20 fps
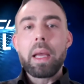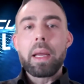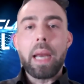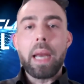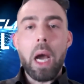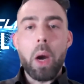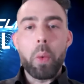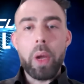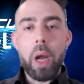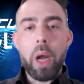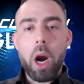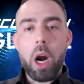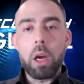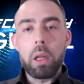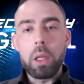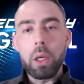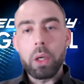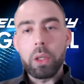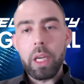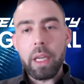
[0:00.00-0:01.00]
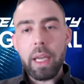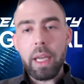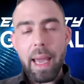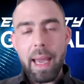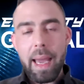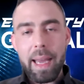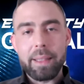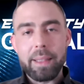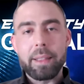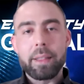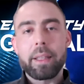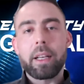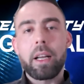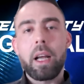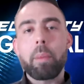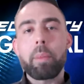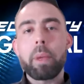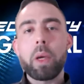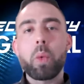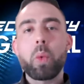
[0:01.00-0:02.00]
Now, we are looking at the
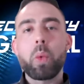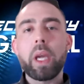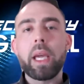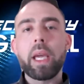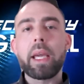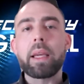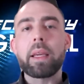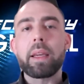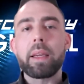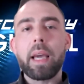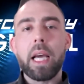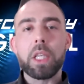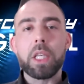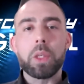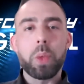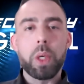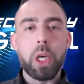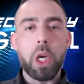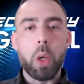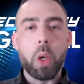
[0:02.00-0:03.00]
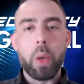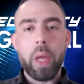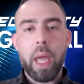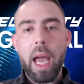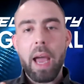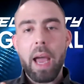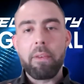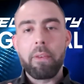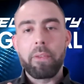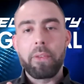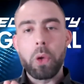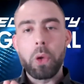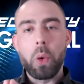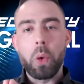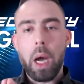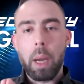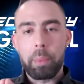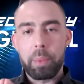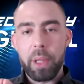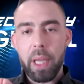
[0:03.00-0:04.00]
coming week. As we know, we have a few
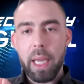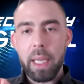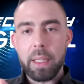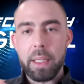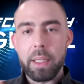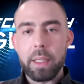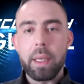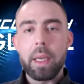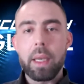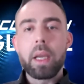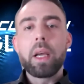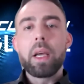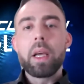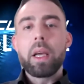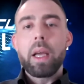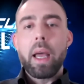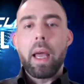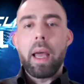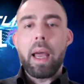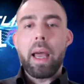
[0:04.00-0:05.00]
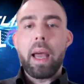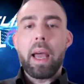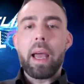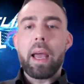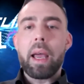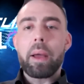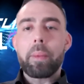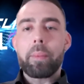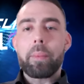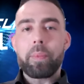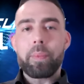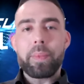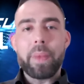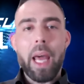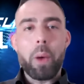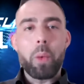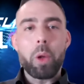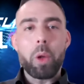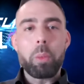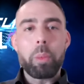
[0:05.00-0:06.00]
updates
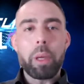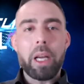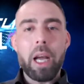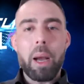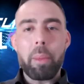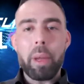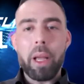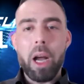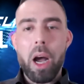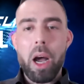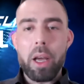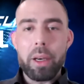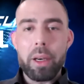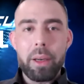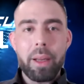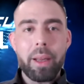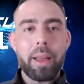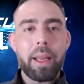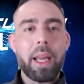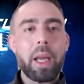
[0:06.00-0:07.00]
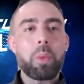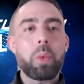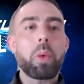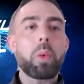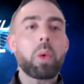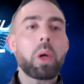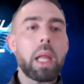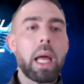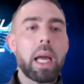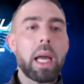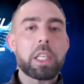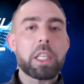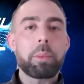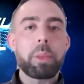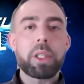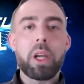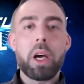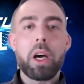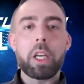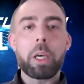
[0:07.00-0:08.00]
that will be coming on. We will actually
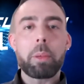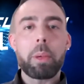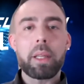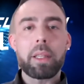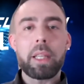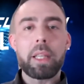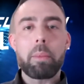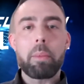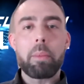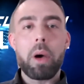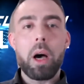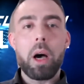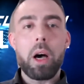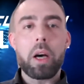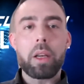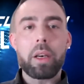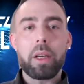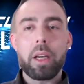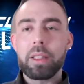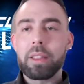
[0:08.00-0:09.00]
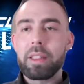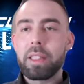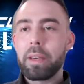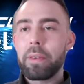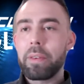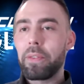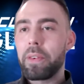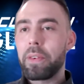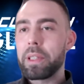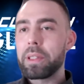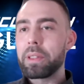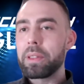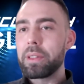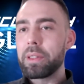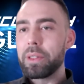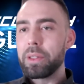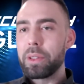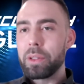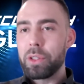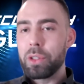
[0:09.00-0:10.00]
be talking about them on a different
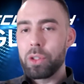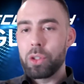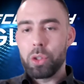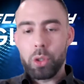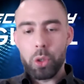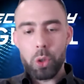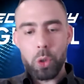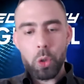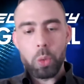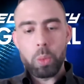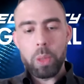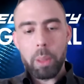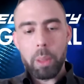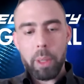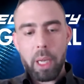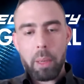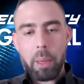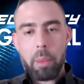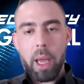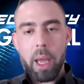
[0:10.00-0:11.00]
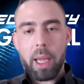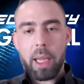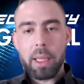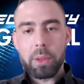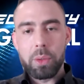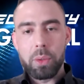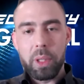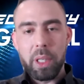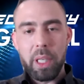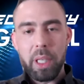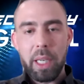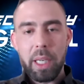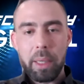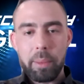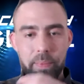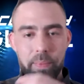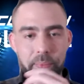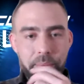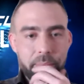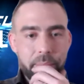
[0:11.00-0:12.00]
Zoom. Let me get back into the
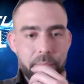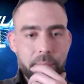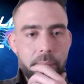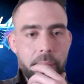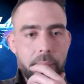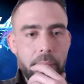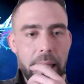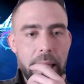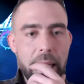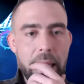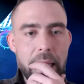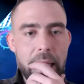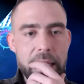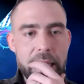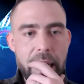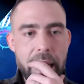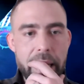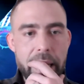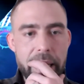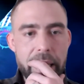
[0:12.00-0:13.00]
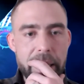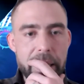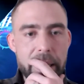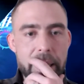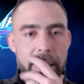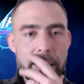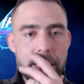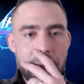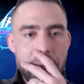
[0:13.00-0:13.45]
chat here.